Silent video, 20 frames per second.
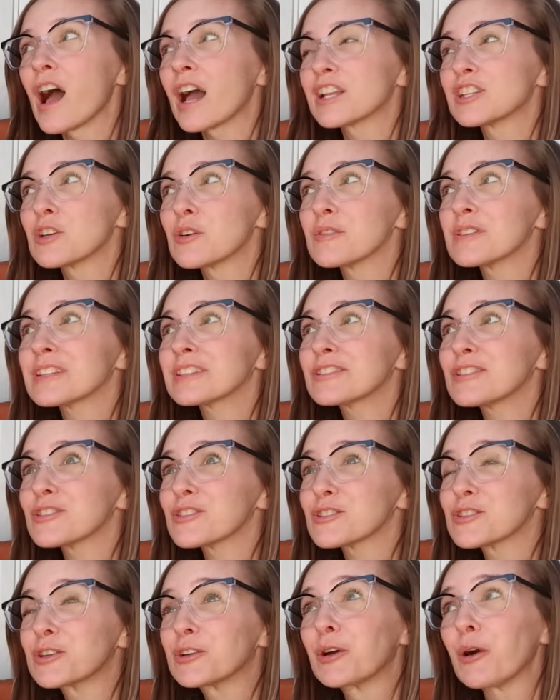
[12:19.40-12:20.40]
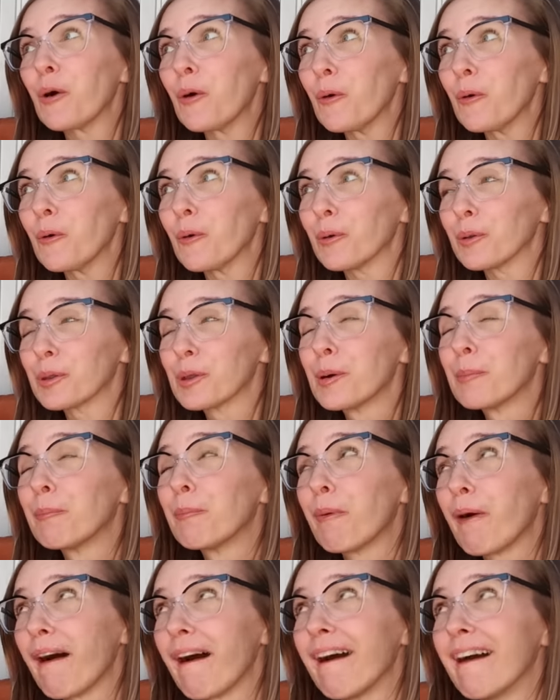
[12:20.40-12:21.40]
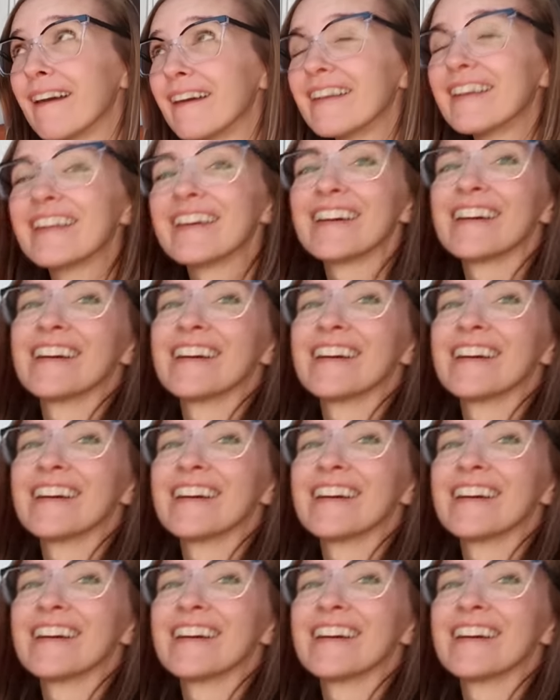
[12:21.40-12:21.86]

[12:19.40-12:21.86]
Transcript: I don't think there's gold, but